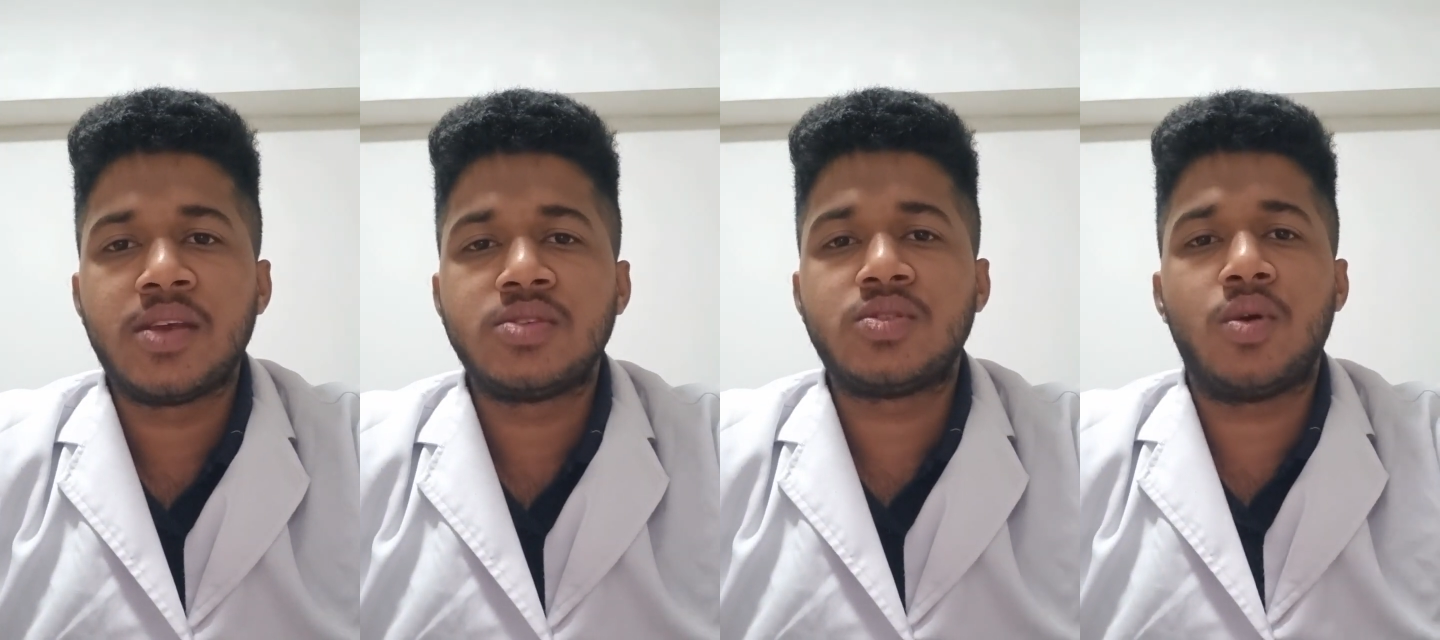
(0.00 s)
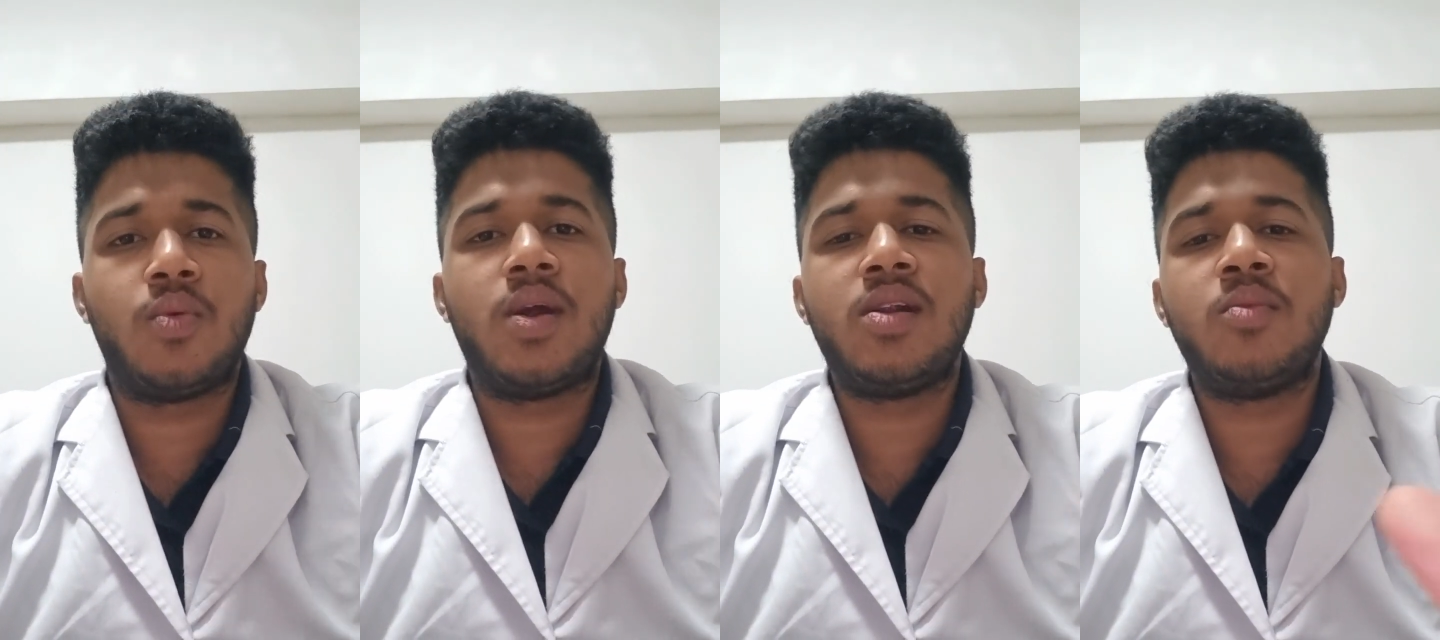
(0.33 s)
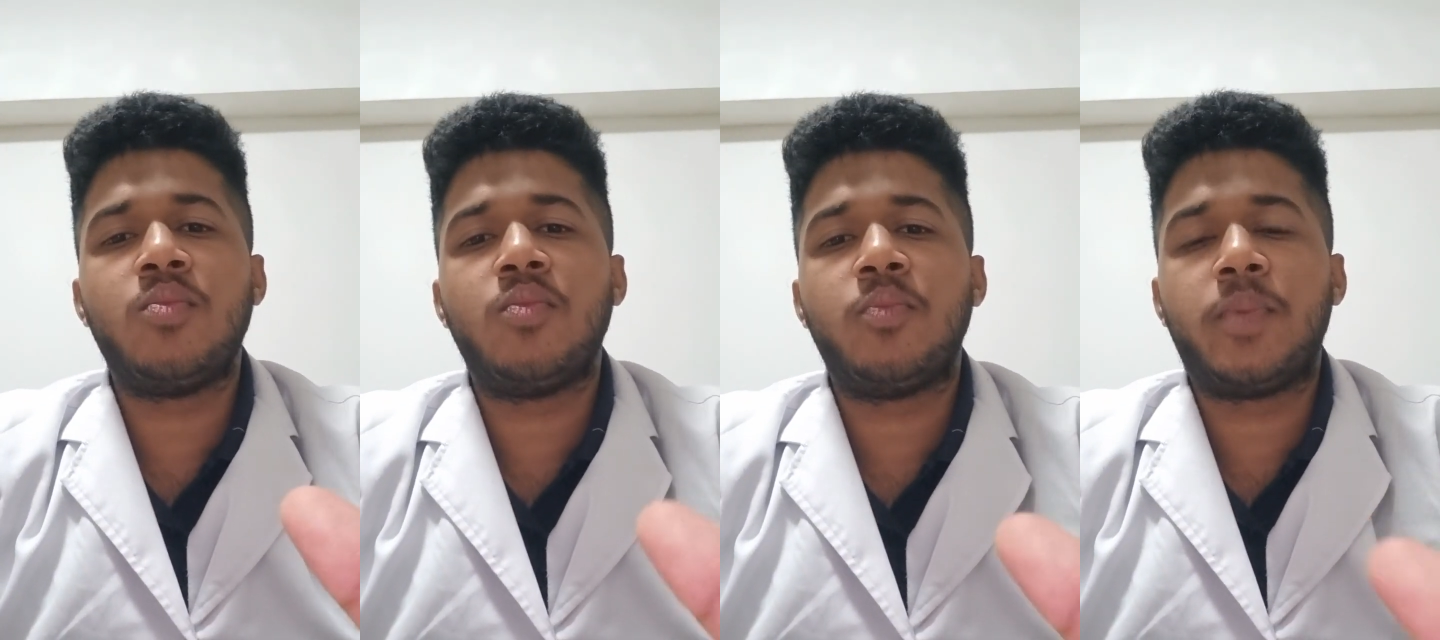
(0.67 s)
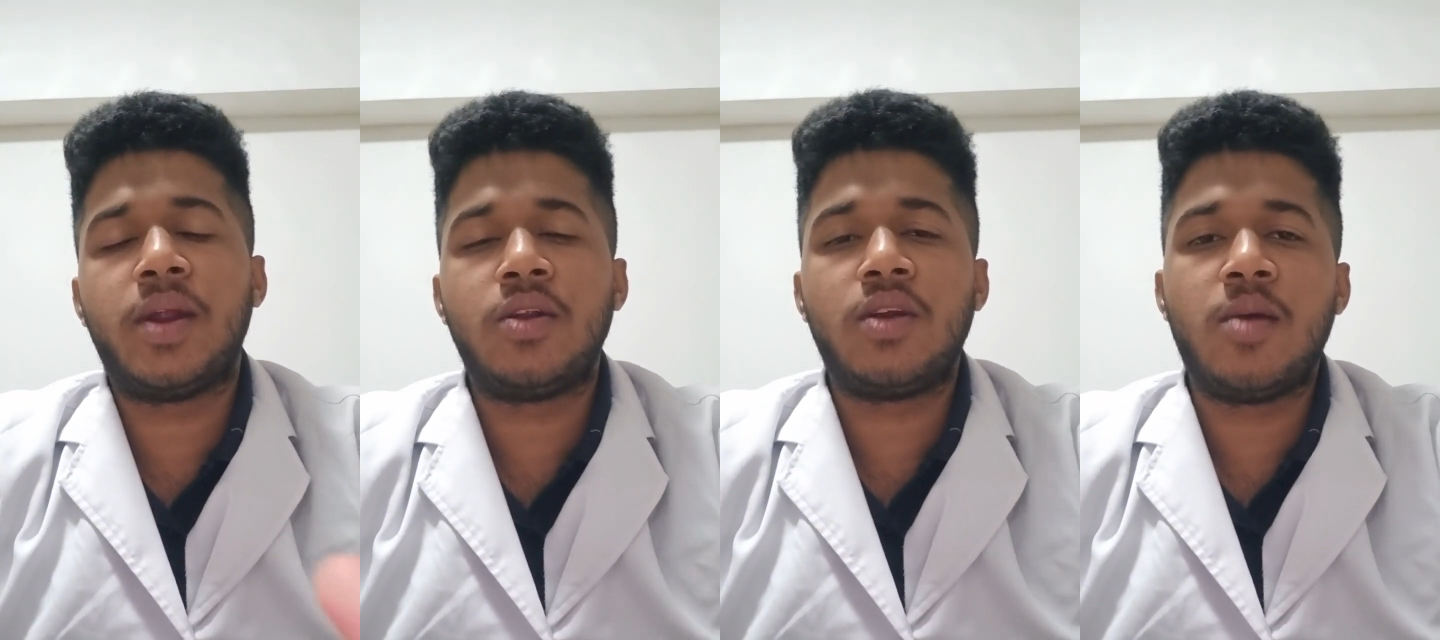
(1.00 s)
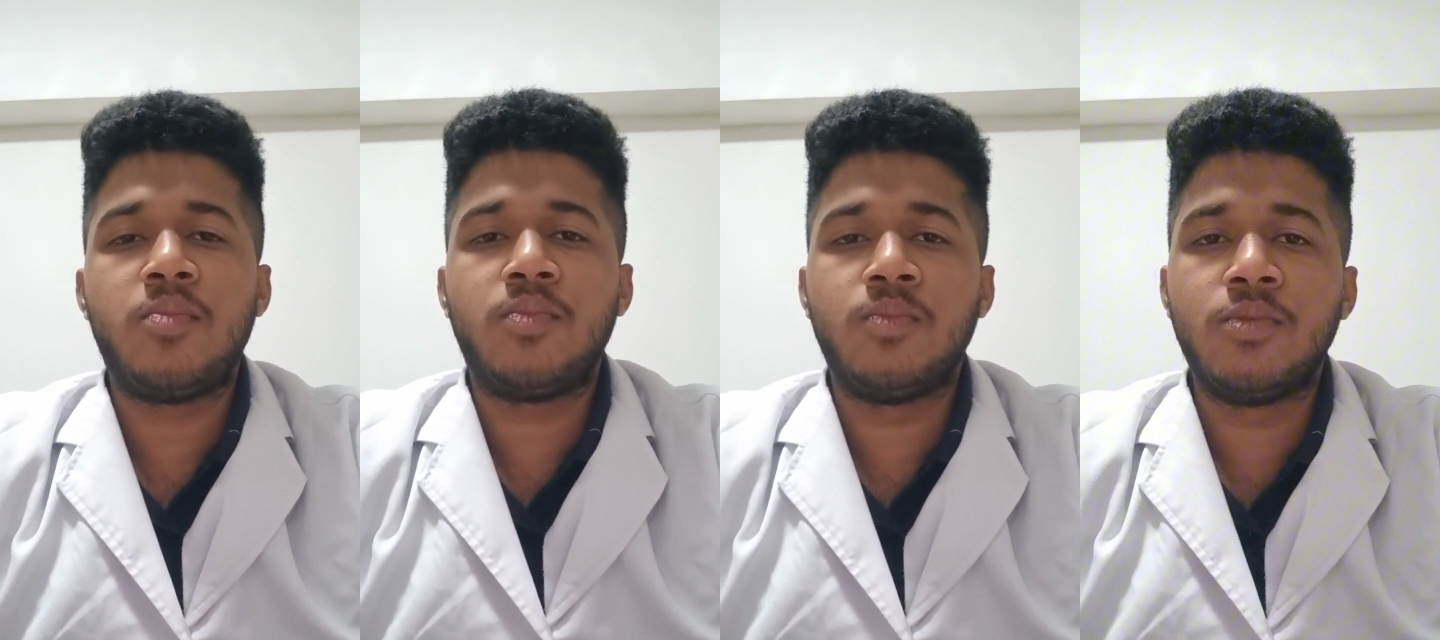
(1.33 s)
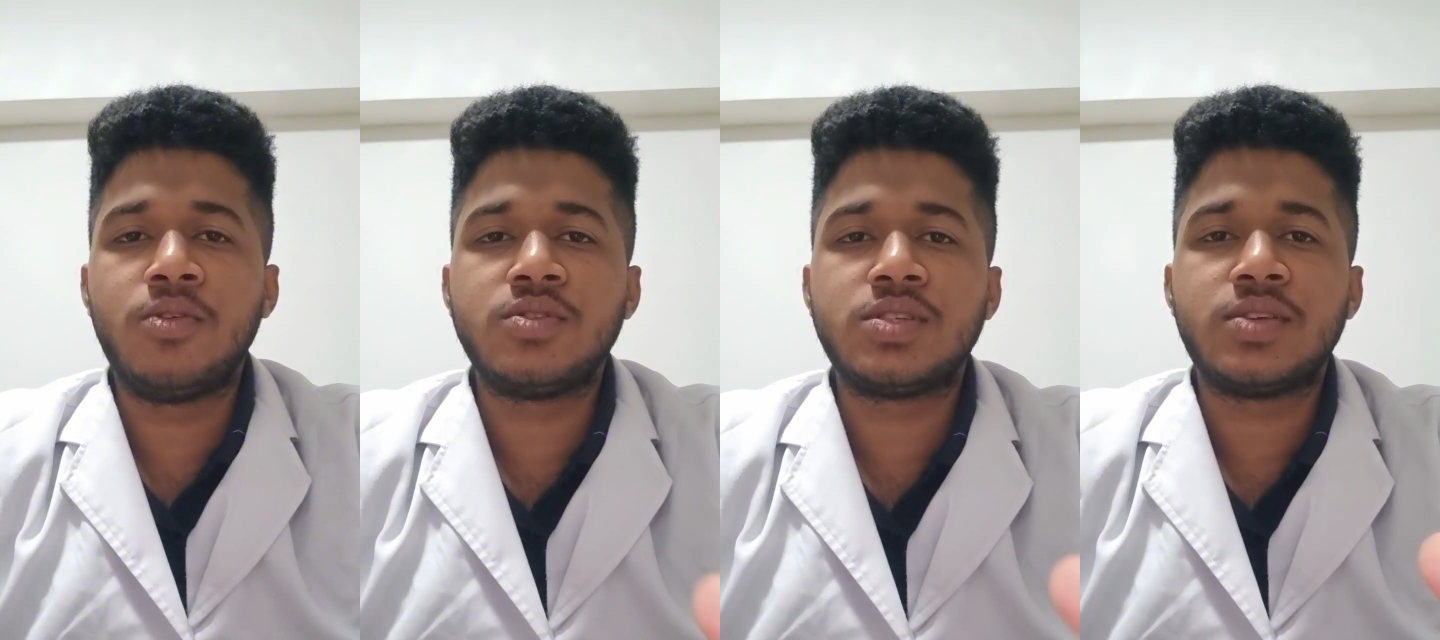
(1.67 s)
So one pendulum
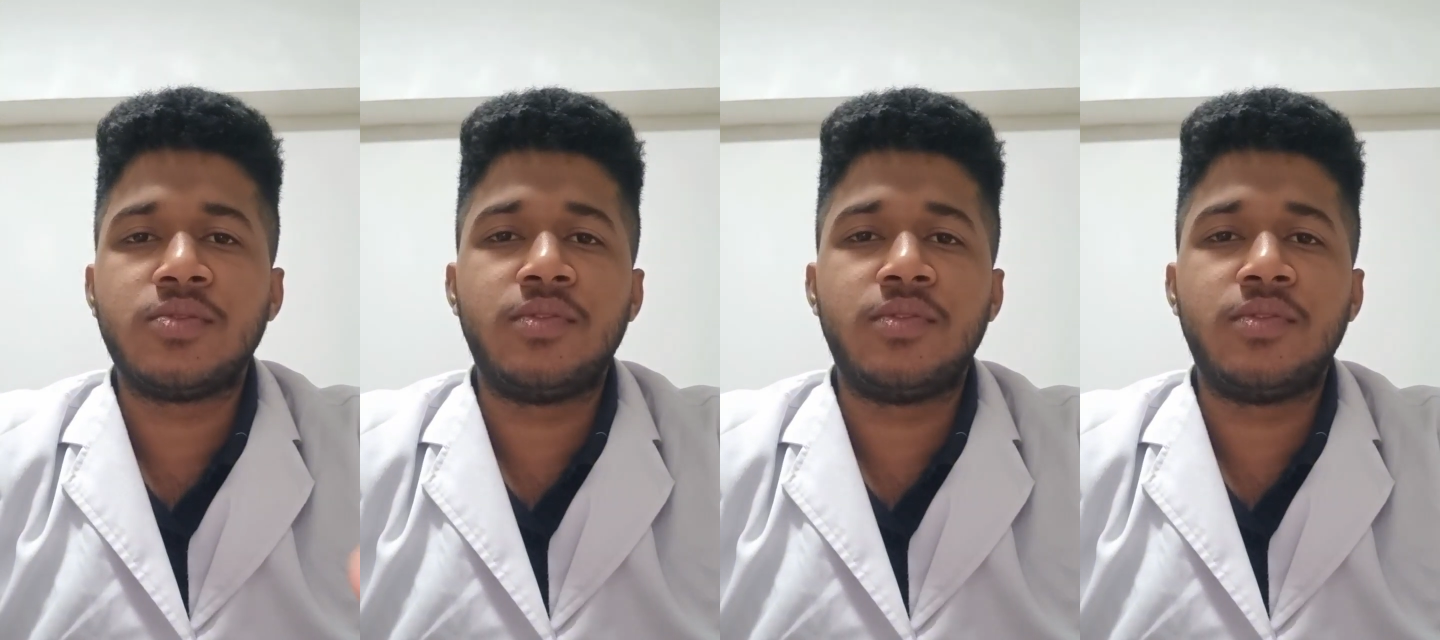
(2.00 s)
moves,